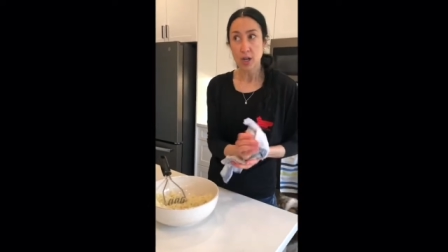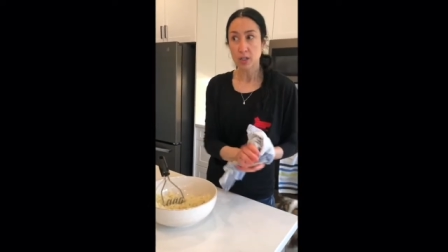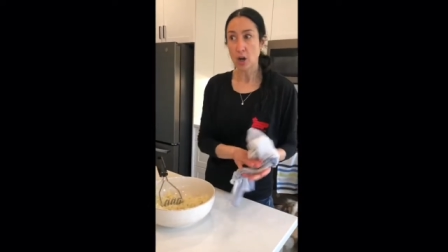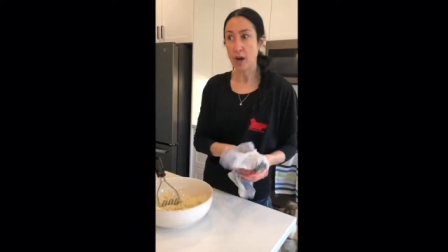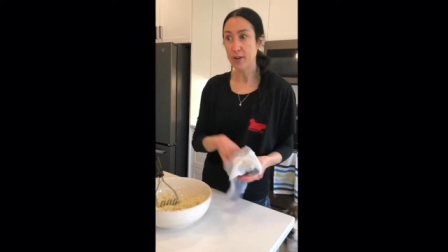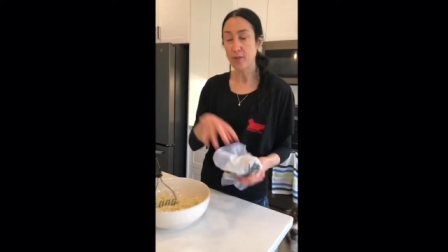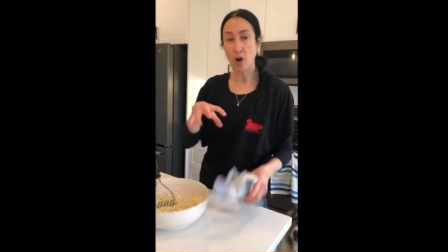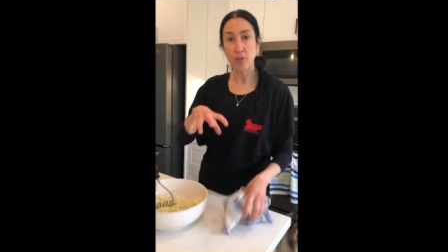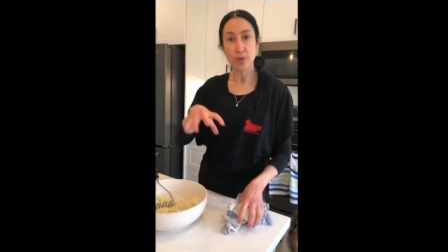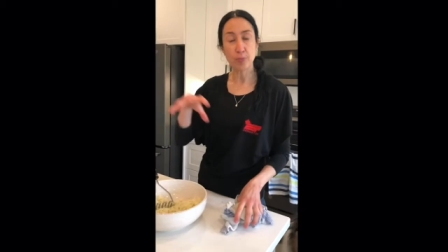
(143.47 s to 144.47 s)
kind of
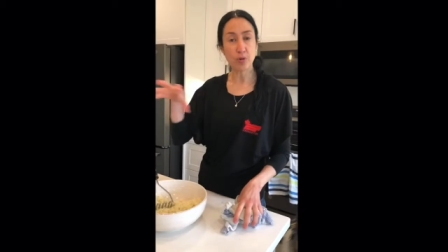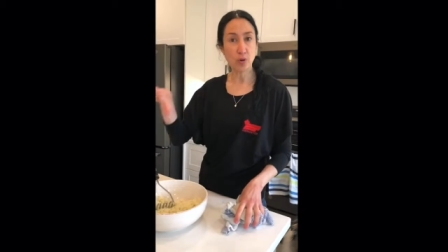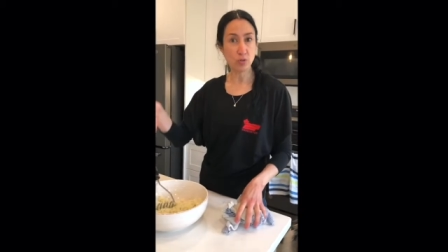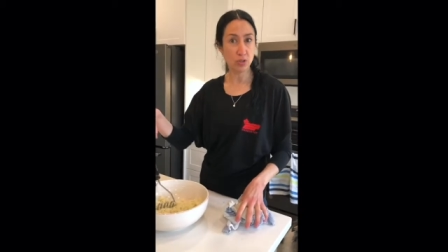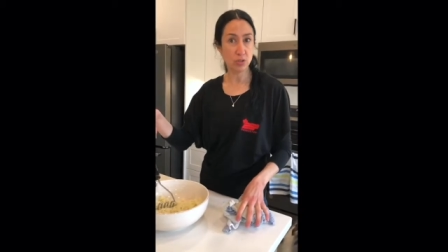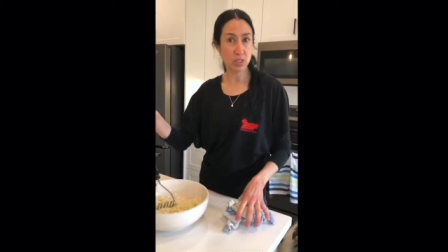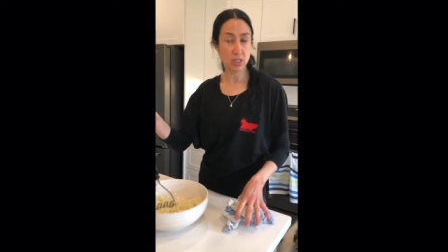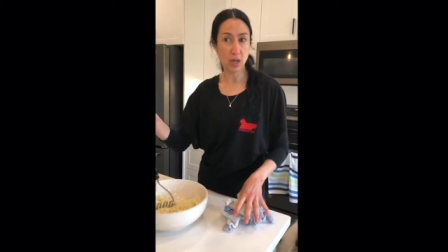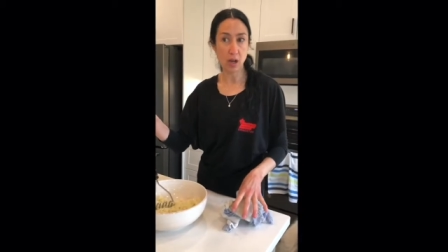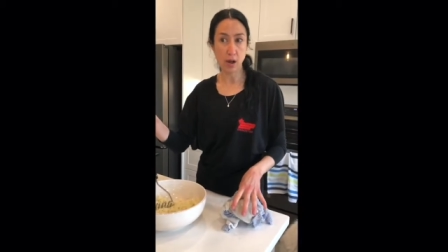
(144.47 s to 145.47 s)
on the produce
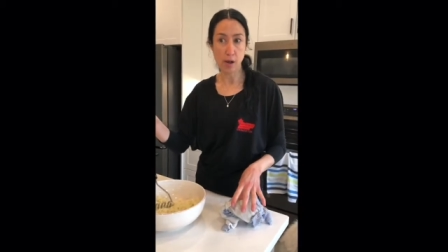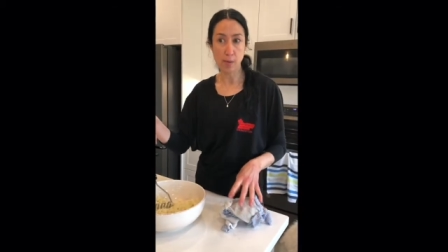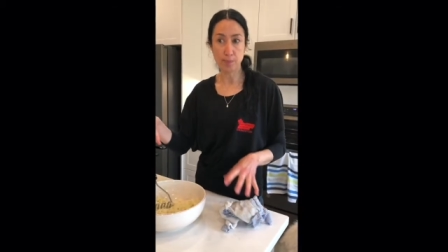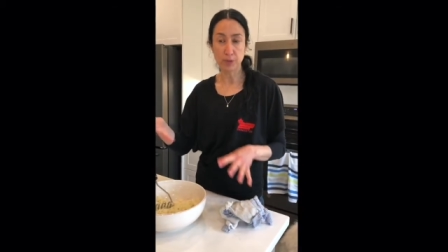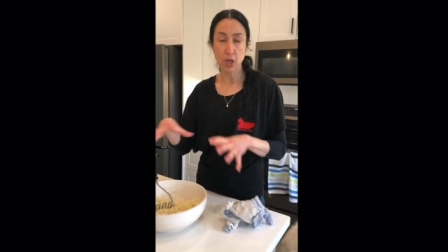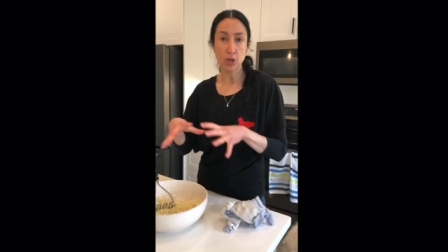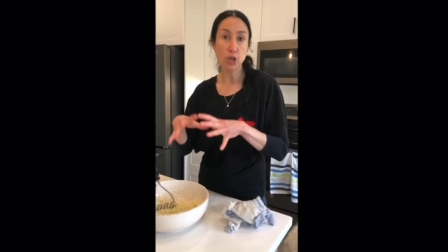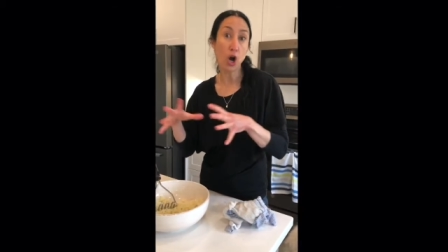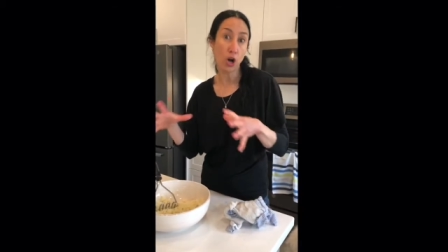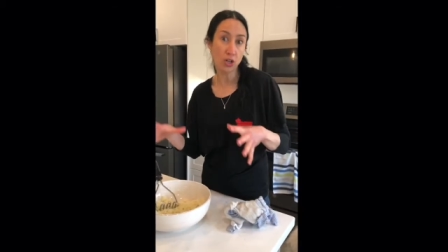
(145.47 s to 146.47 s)

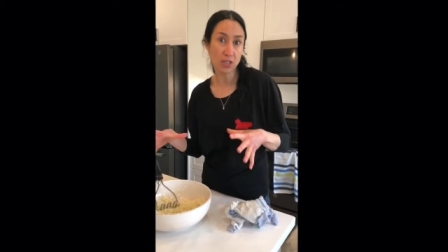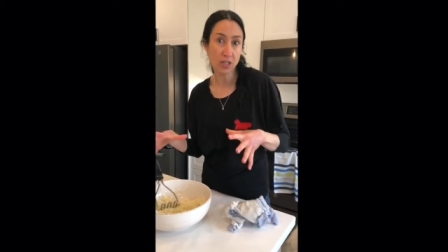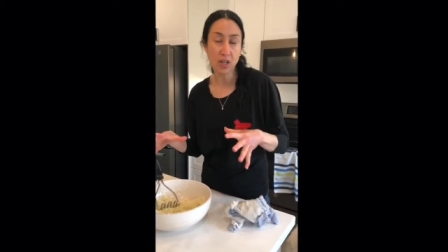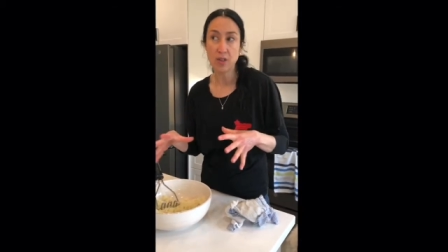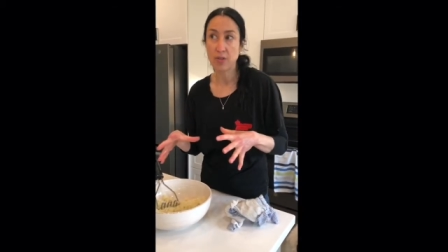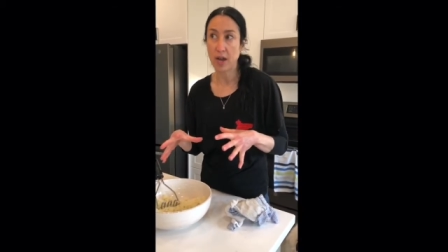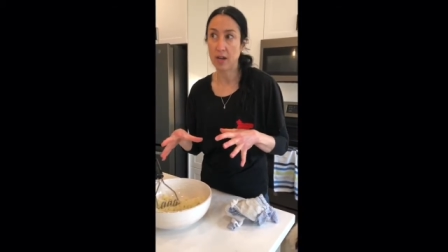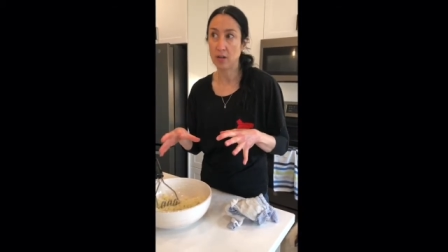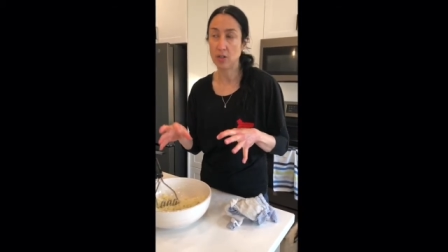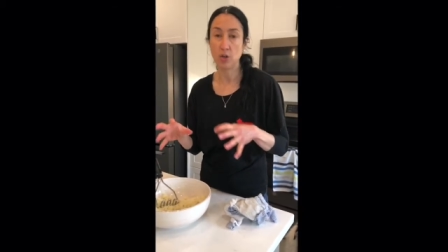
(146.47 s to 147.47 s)
cart
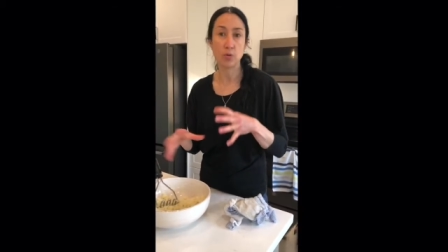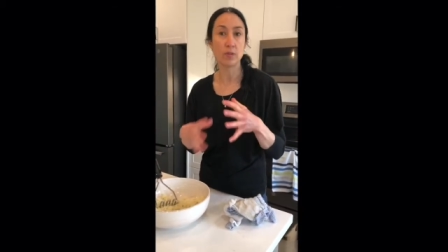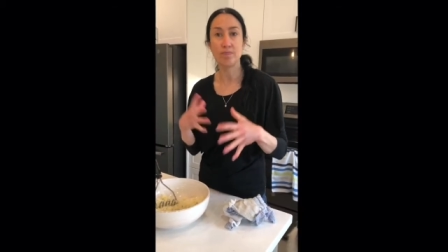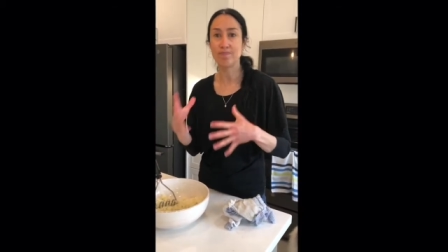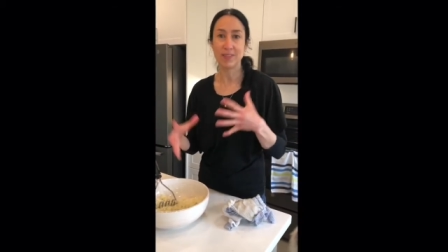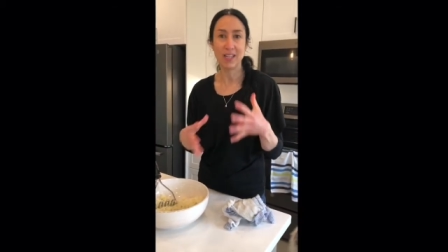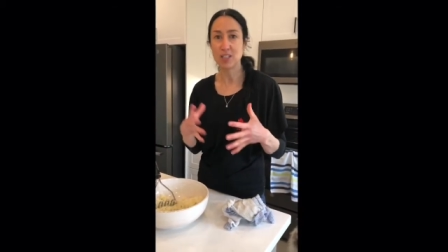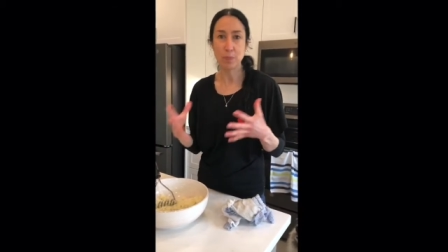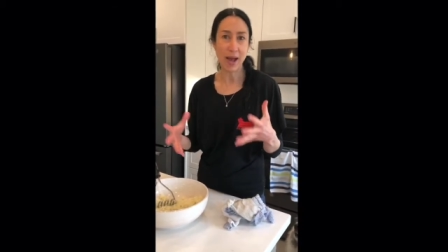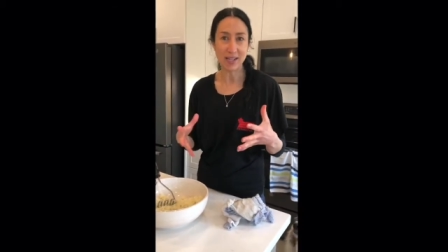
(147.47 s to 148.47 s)
that, you know, it's
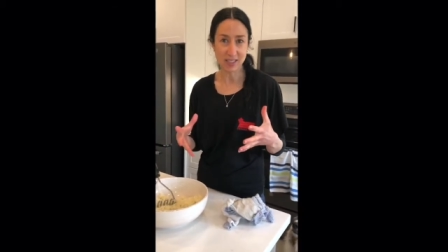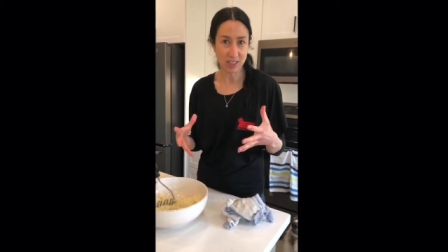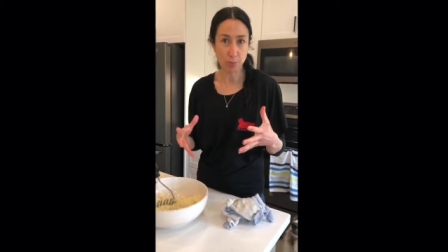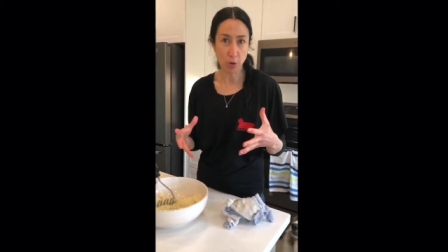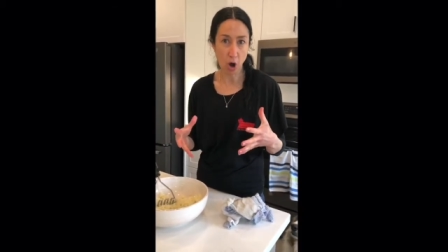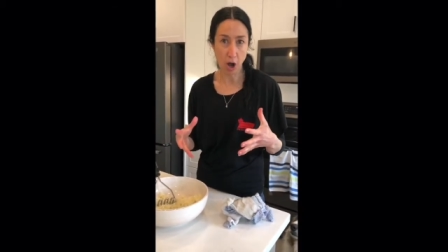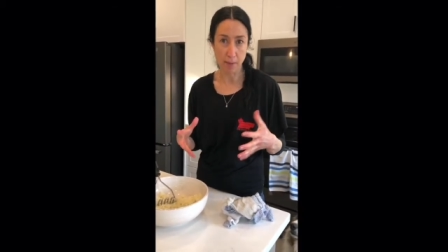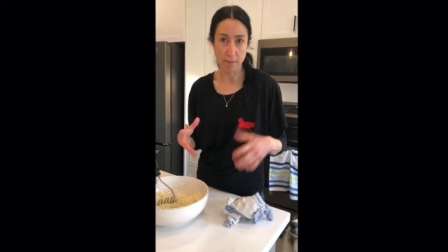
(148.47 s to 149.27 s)
past its prime.